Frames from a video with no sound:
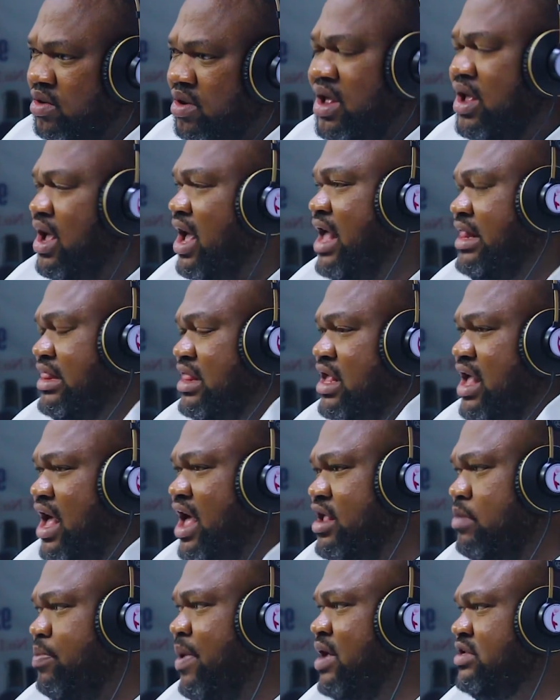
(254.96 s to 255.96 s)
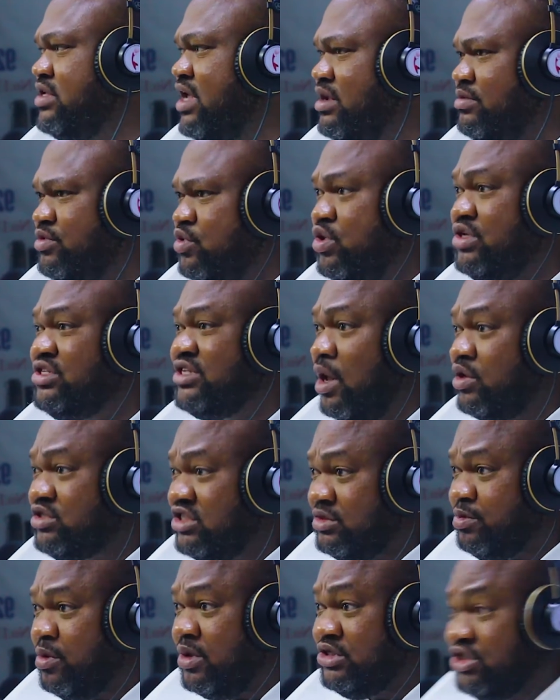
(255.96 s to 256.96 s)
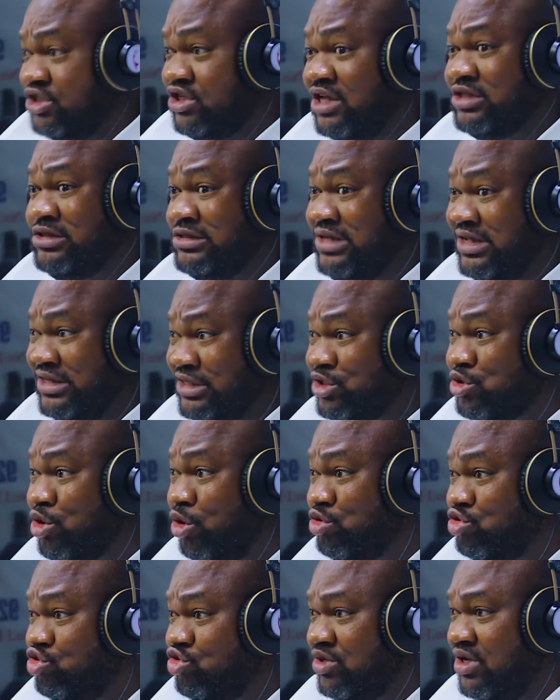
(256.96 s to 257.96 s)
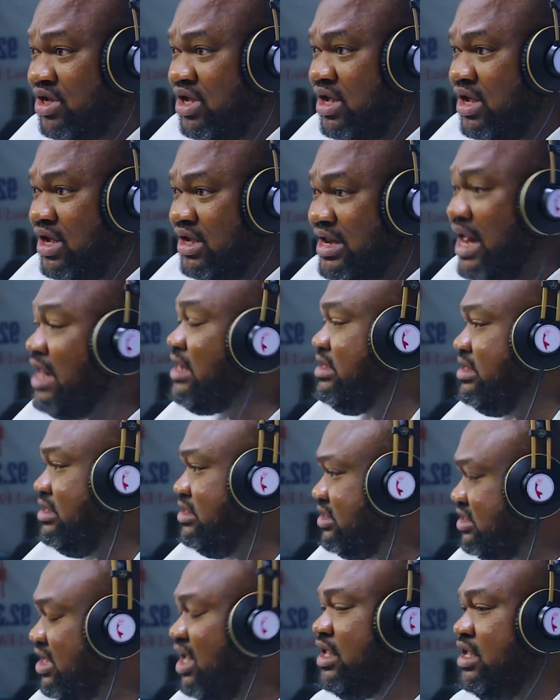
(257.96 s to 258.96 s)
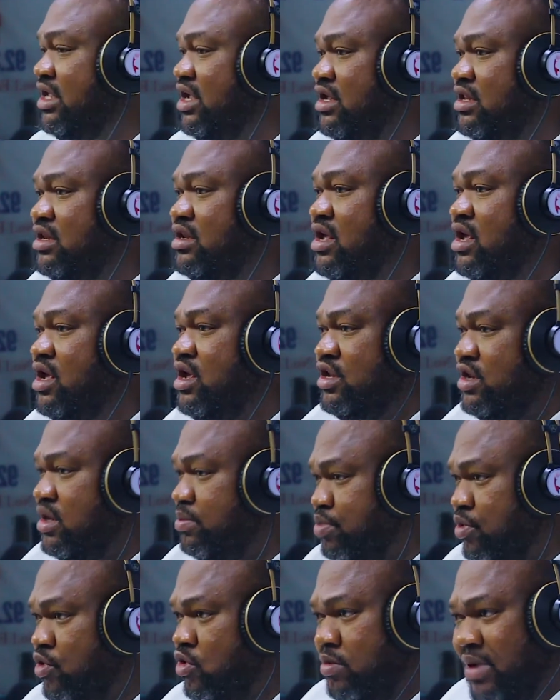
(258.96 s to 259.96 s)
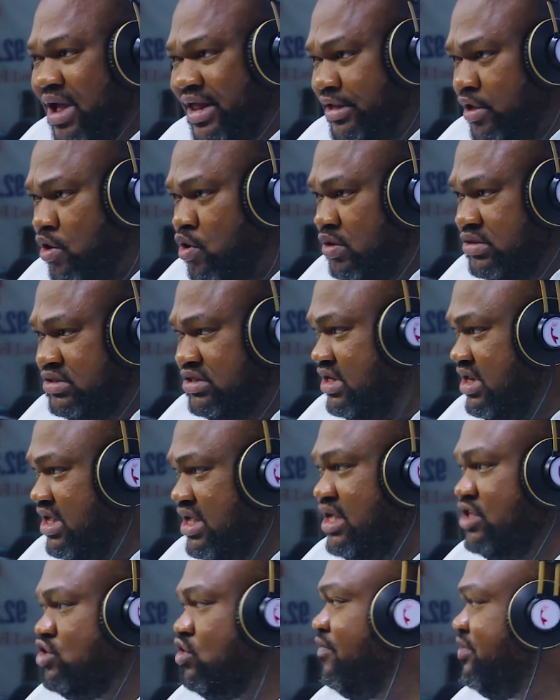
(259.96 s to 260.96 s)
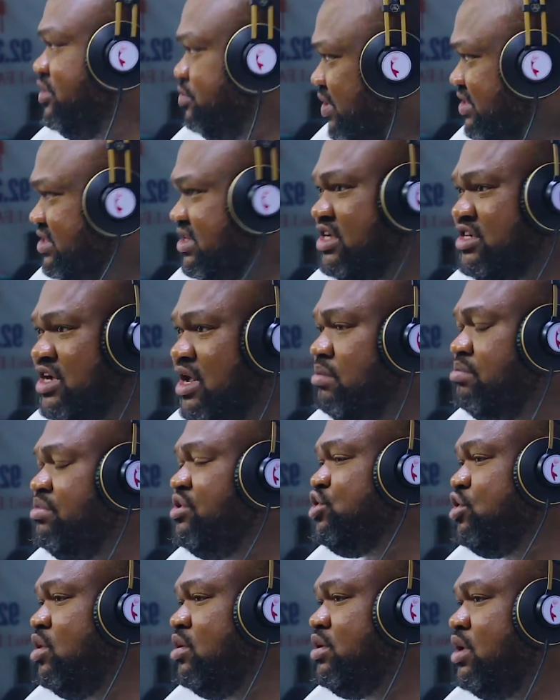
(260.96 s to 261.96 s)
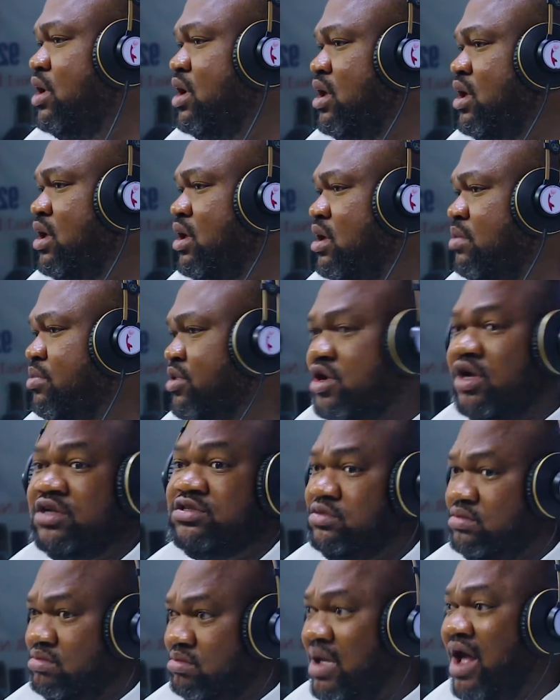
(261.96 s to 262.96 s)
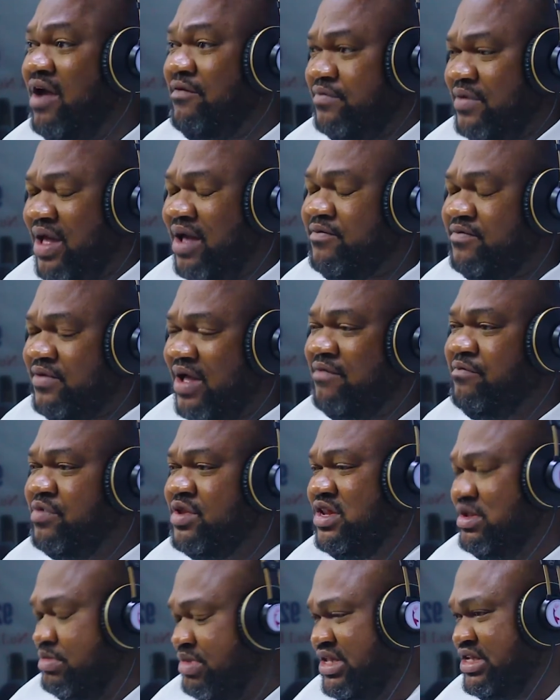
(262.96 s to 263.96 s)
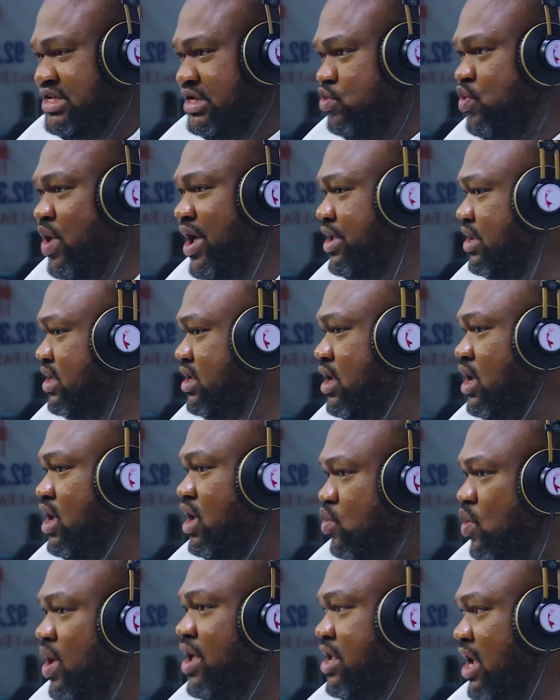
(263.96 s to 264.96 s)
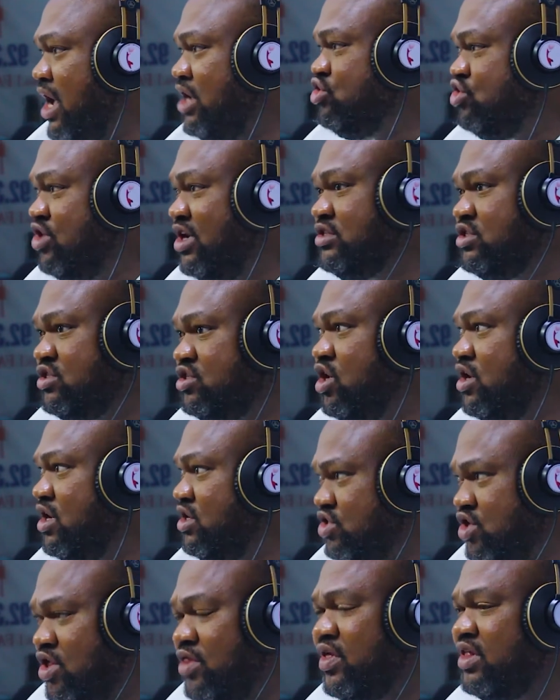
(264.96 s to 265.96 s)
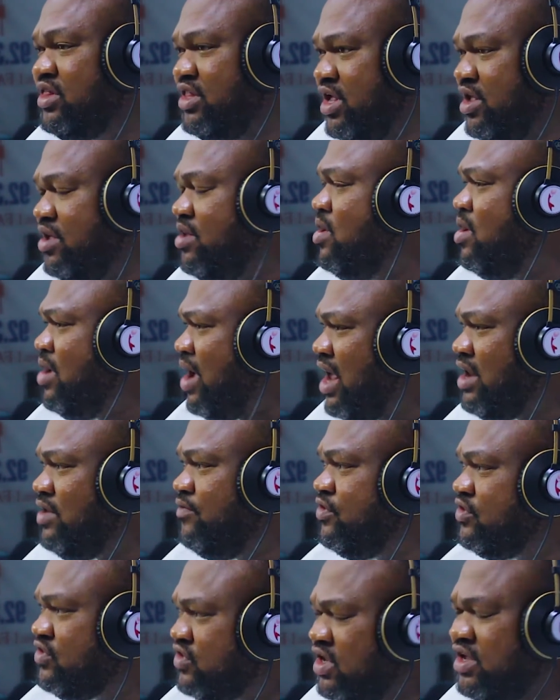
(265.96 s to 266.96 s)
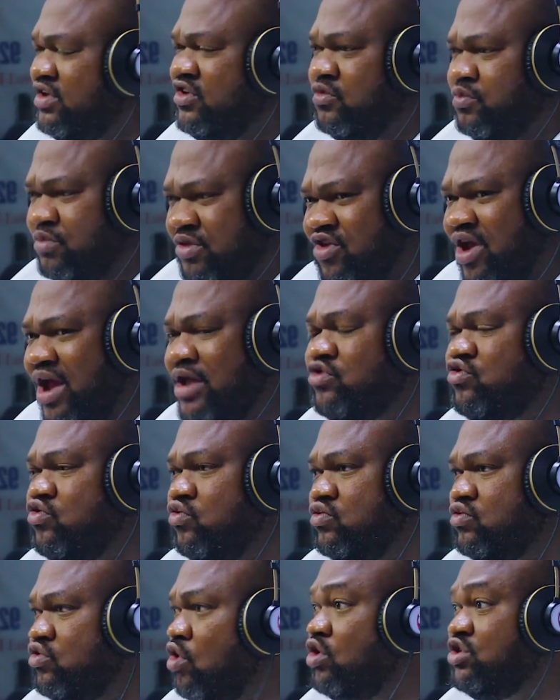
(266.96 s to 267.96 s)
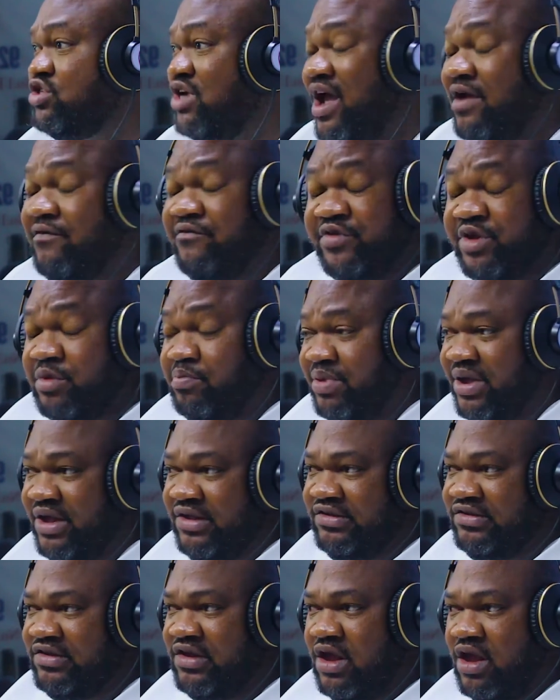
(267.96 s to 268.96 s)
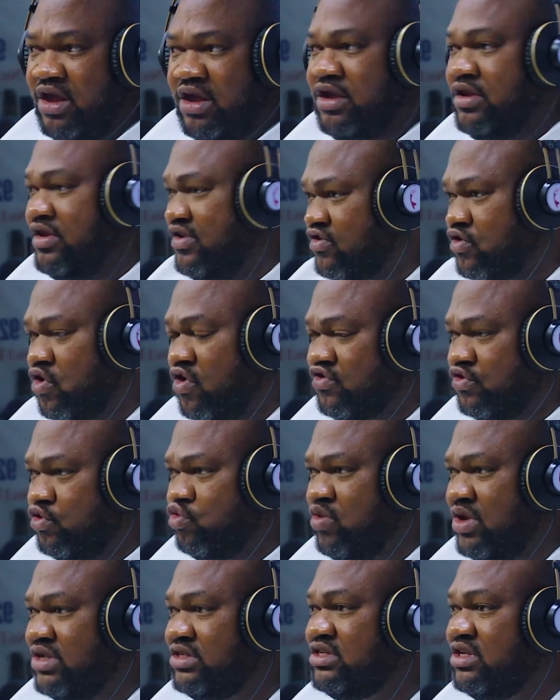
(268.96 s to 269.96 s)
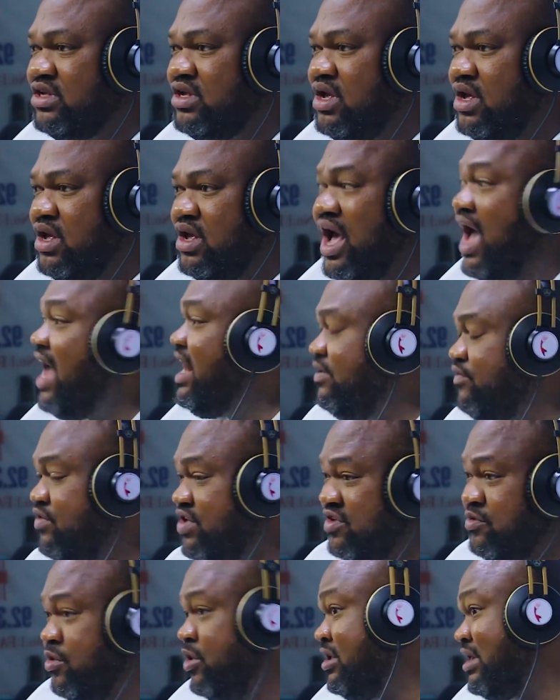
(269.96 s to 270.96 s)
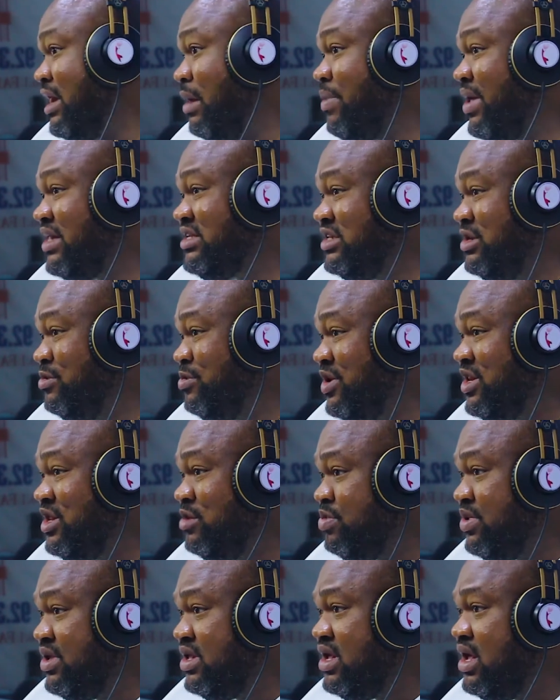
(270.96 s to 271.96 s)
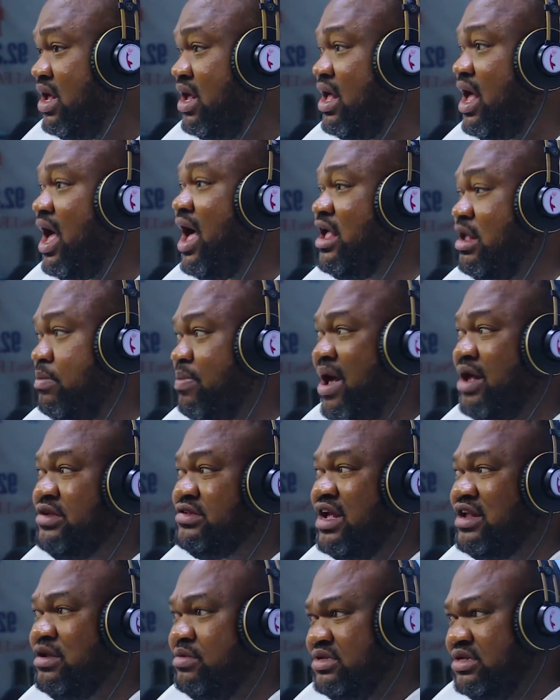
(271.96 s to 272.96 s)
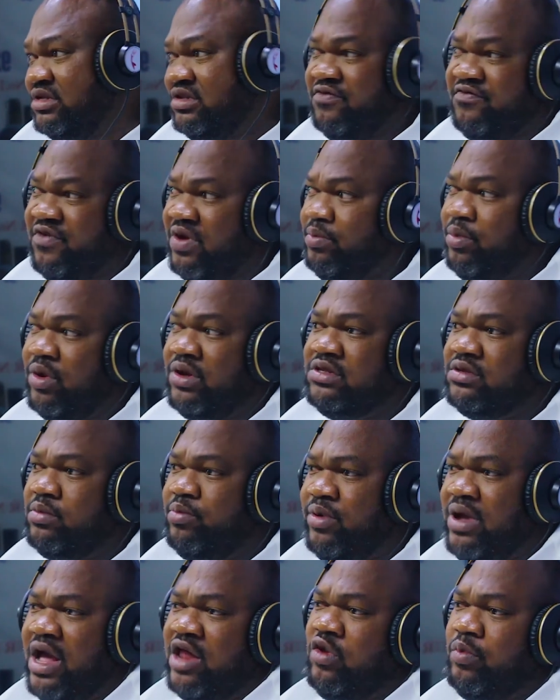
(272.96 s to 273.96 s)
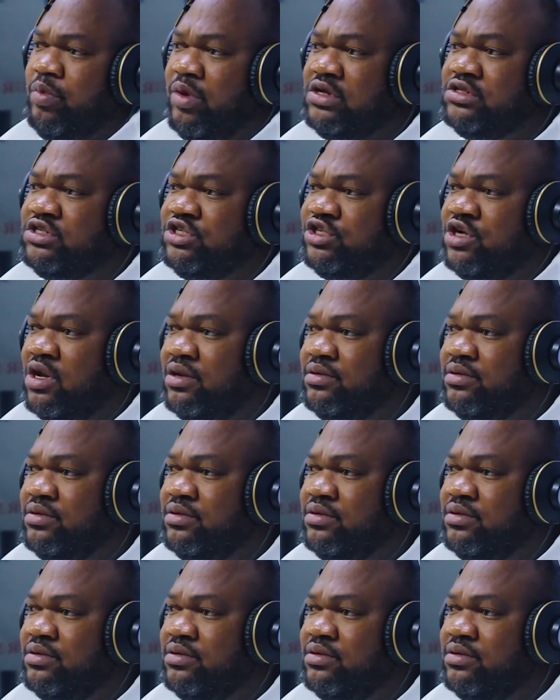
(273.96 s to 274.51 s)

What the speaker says: I think Ayin Paisani is the only Southeast politician today in this country that is taking the bull by the horns in the case of his presidential ambition. Because I've been in the meeting where he addressed journalists the other day. And if you see, he's trying to touch every base in his constituency. And even his political party, the PDP. Ayin Paisani is a different kind of politician.